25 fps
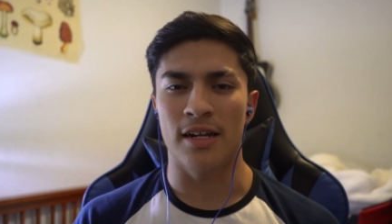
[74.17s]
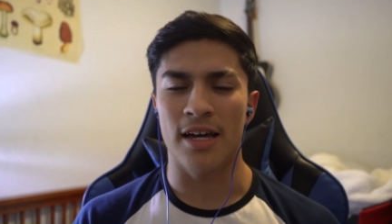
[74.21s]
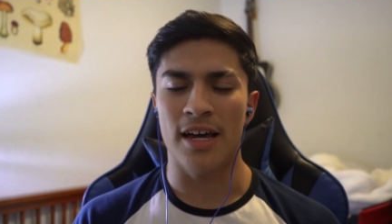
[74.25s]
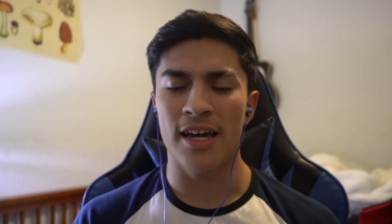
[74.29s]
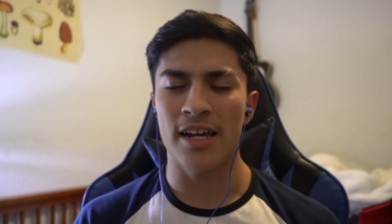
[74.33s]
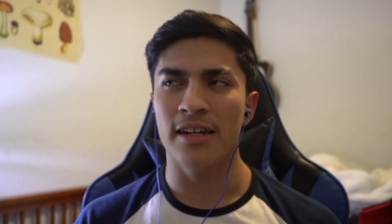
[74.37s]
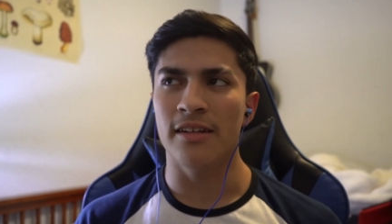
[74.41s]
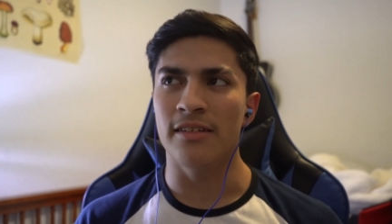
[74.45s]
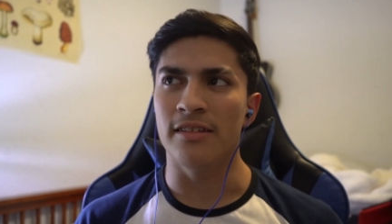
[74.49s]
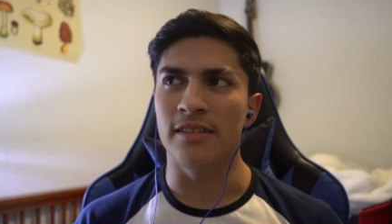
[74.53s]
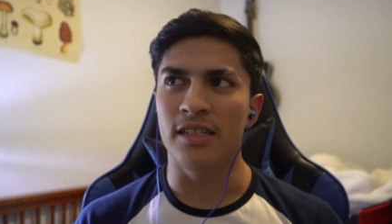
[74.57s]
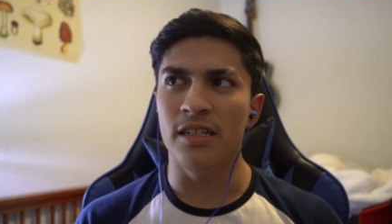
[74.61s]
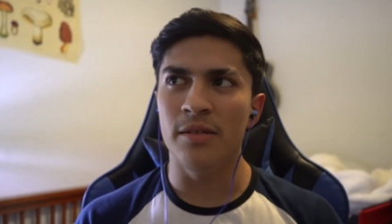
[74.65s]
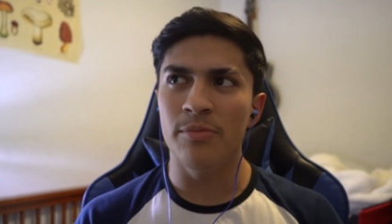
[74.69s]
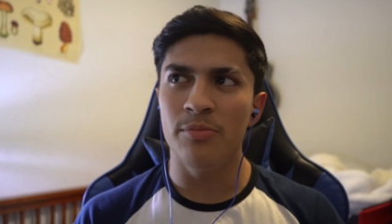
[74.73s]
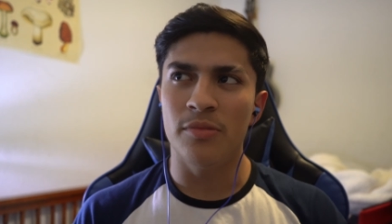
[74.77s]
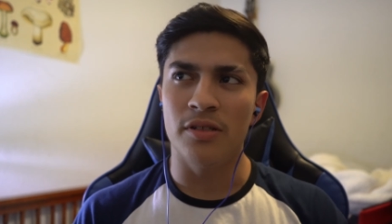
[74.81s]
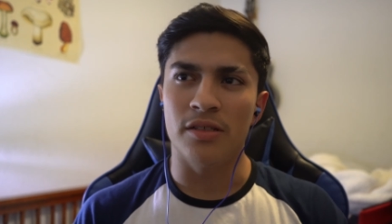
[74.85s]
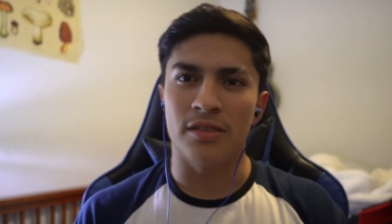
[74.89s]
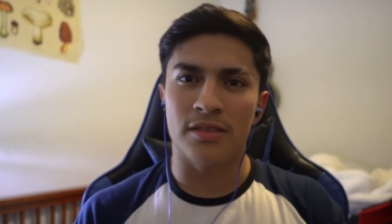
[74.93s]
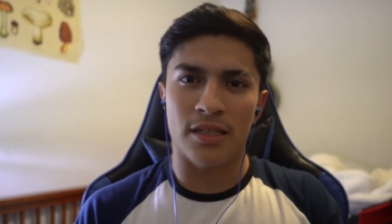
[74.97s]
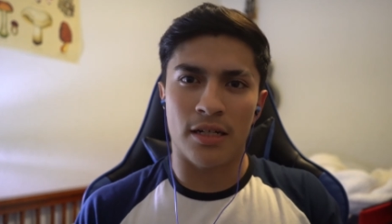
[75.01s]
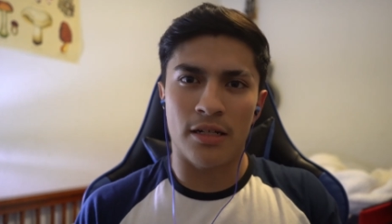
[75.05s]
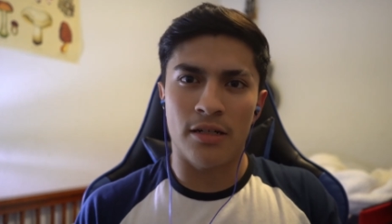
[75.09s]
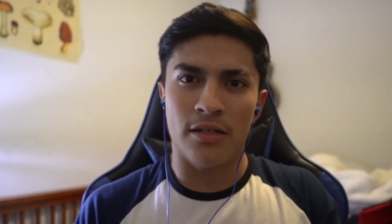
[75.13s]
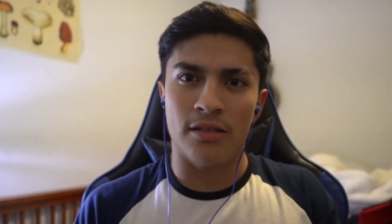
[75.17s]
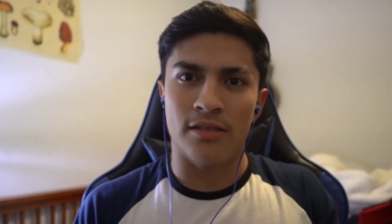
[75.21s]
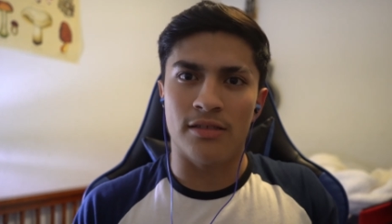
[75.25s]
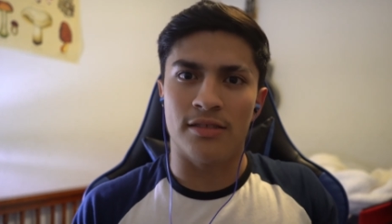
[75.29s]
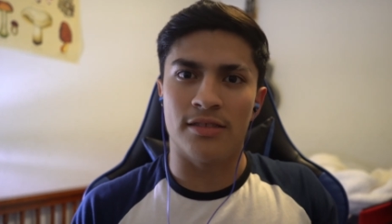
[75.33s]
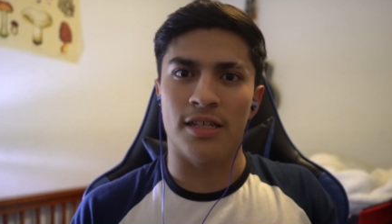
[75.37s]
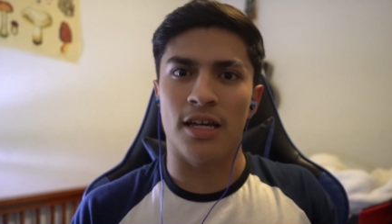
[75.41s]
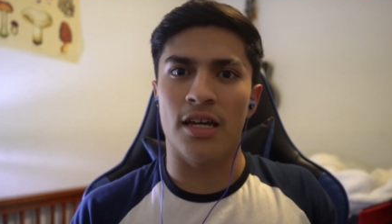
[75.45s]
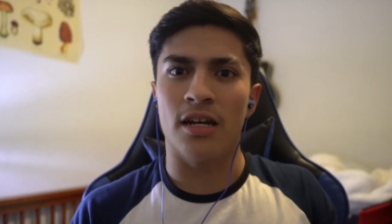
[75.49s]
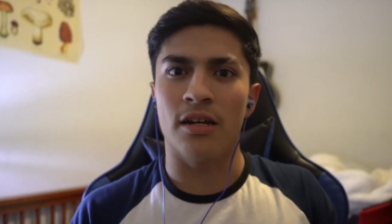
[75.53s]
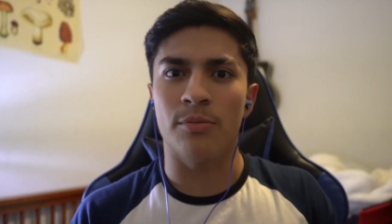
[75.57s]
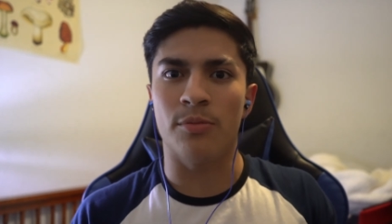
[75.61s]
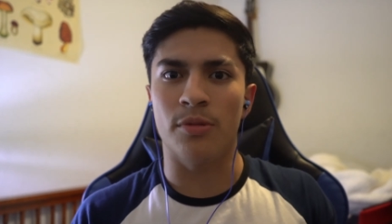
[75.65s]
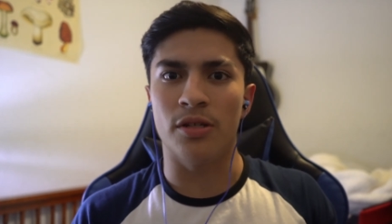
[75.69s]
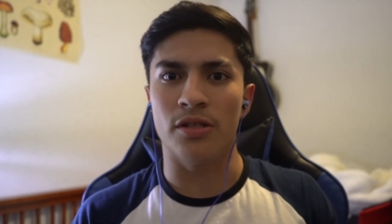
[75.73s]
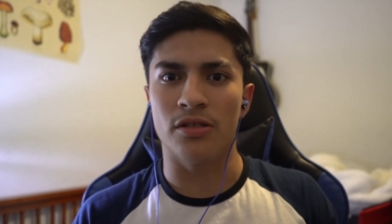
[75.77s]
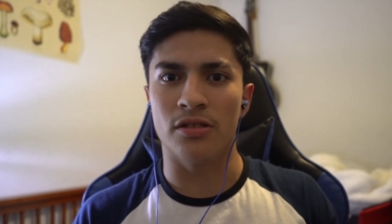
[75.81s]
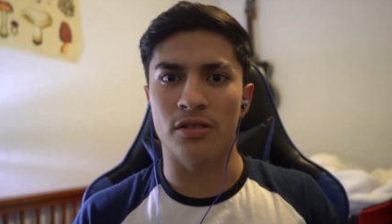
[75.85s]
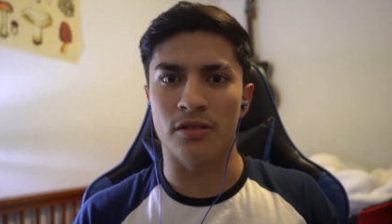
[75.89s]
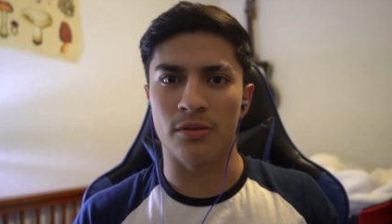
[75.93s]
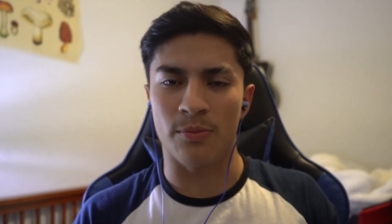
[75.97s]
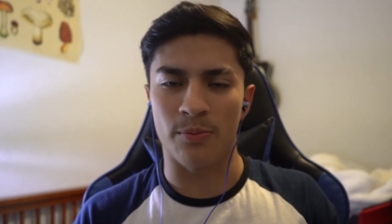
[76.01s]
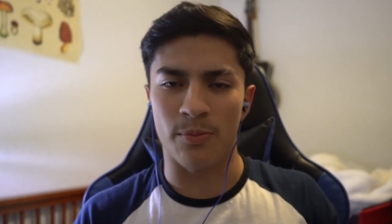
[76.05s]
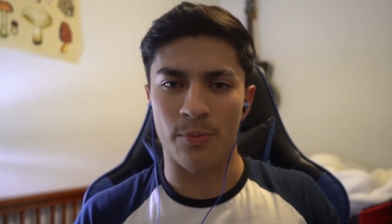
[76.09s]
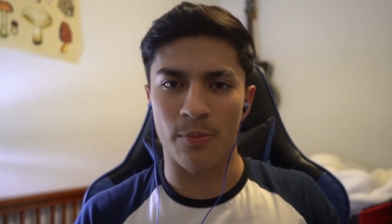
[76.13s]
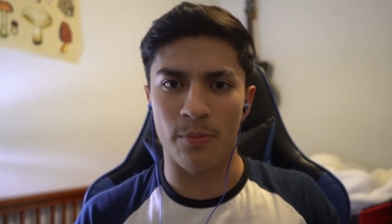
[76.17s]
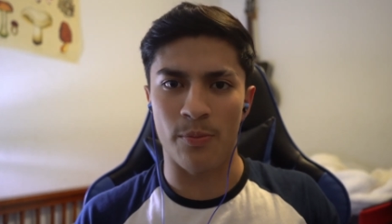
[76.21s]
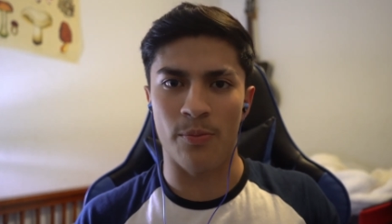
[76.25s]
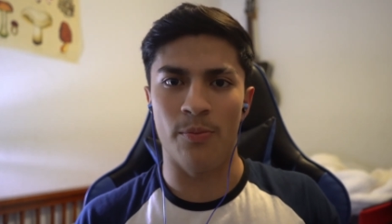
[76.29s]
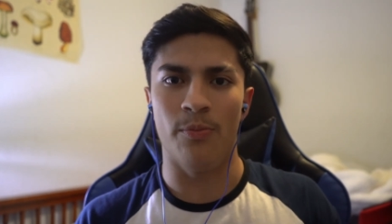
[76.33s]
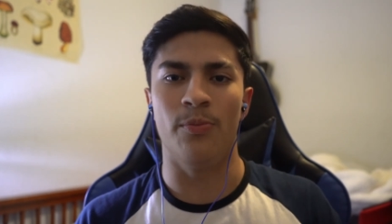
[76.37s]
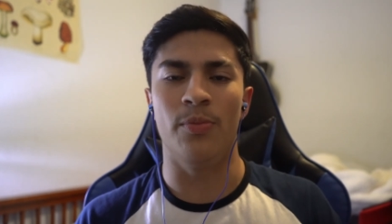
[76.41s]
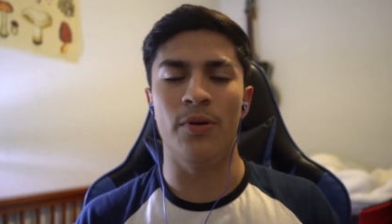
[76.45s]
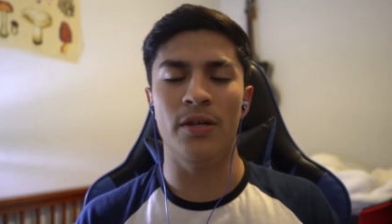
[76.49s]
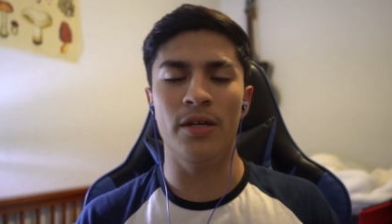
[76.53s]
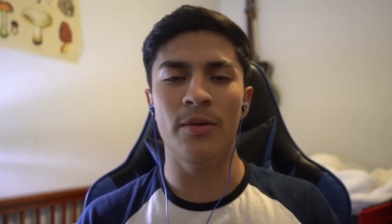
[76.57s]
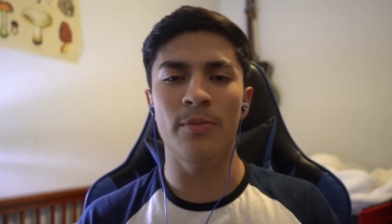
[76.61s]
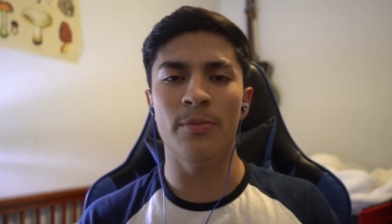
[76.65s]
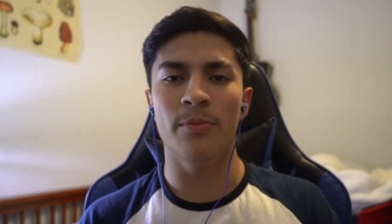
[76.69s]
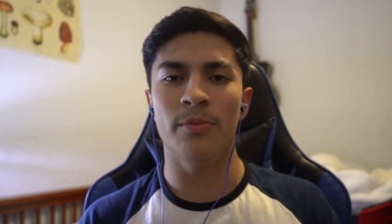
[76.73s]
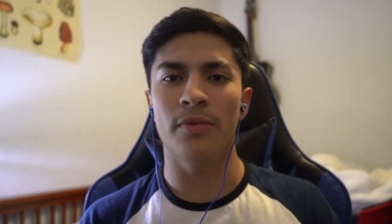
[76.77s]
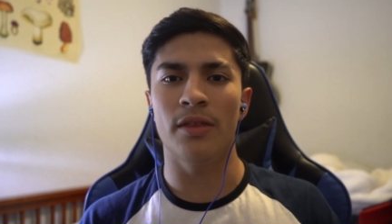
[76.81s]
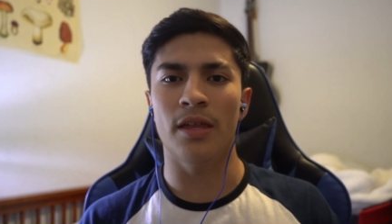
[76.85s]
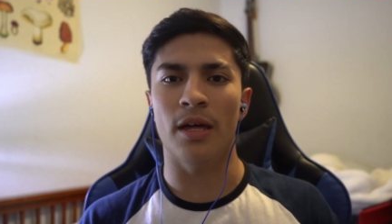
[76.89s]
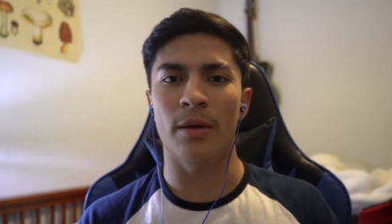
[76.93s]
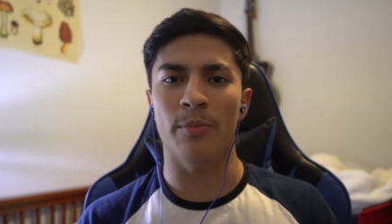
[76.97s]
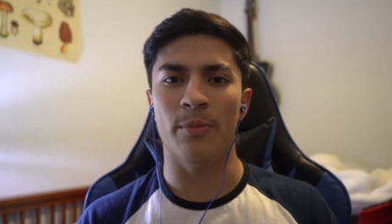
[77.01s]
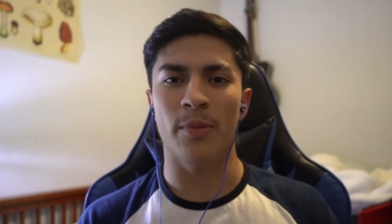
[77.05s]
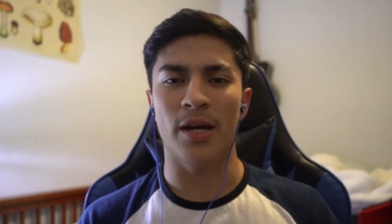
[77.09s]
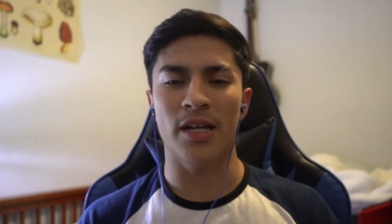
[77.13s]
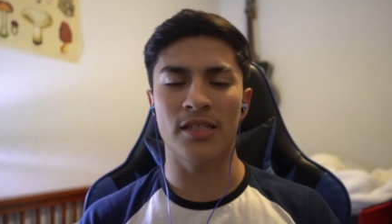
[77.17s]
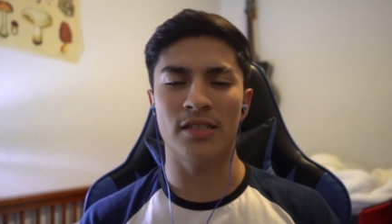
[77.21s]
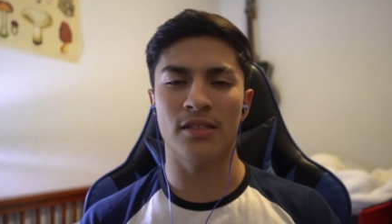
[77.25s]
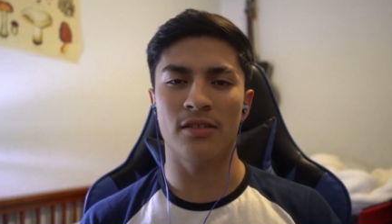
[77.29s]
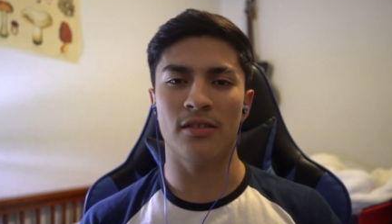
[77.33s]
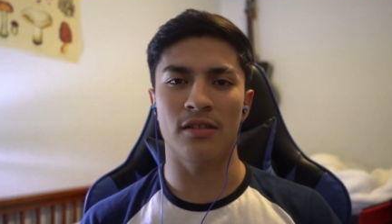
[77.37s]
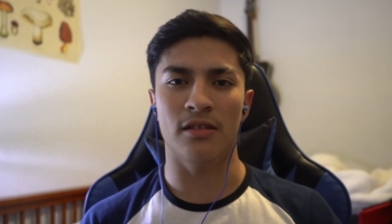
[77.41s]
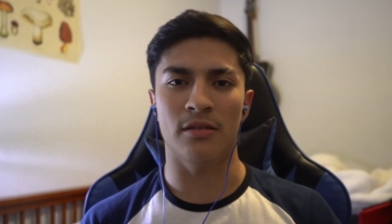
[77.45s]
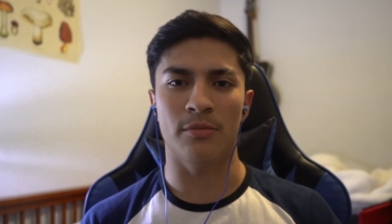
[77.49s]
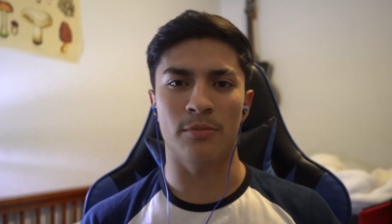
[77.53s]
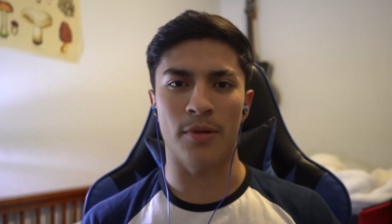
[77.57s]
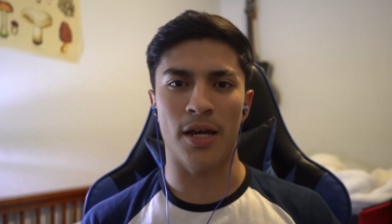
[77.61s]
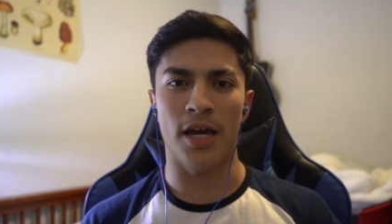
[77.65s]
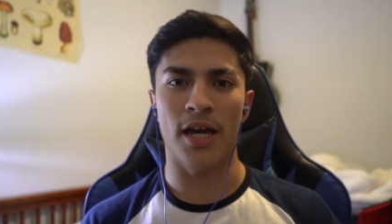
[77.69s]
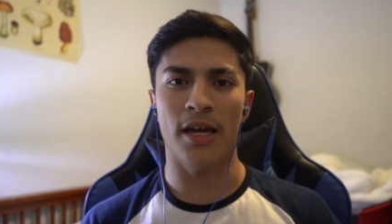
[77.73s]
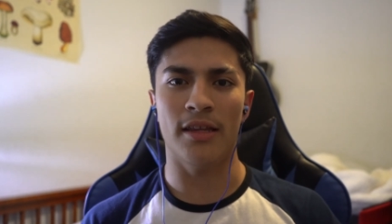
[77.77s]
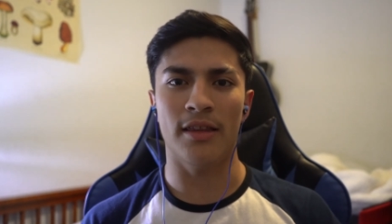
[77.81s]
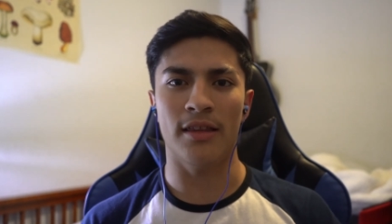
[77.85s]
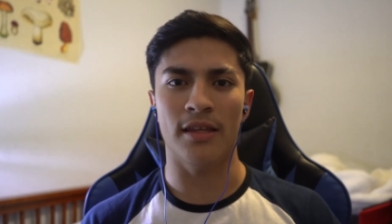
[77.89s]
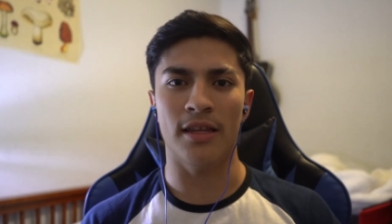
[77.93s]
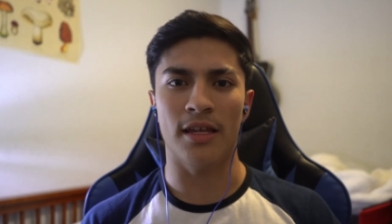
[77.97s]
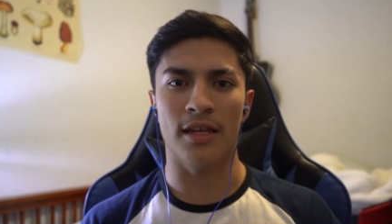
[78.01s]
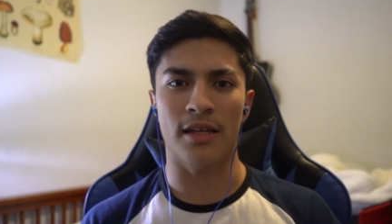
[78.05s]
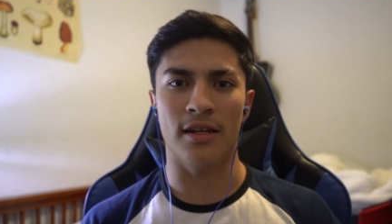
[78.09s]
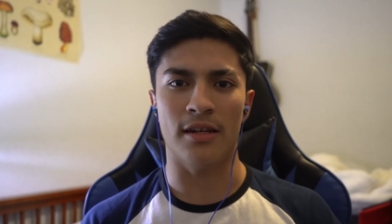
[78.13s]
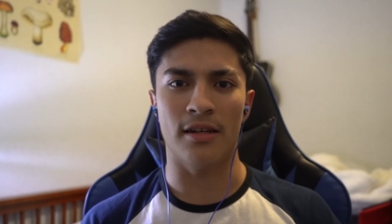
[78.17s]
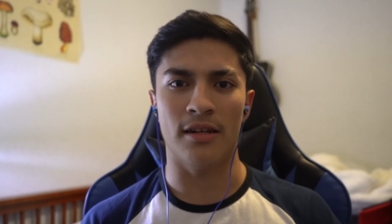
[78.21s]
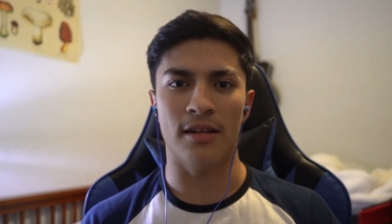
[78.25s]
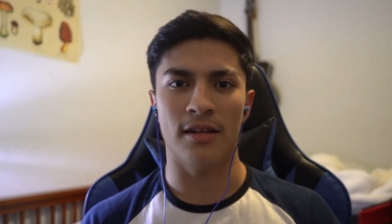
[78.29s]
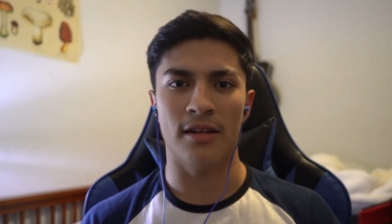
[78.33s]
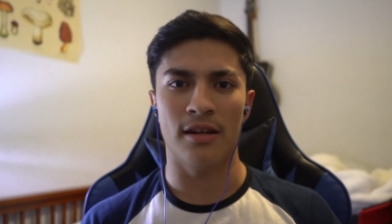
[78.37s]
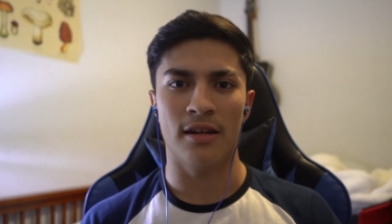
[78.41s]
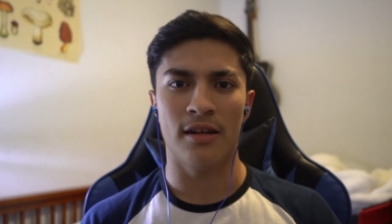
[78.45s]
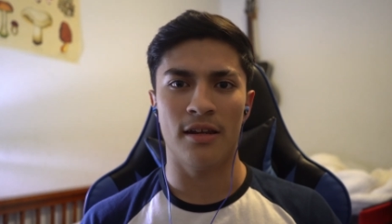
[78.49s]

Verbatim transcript: I had a deep desire inside of me to be that masculine man that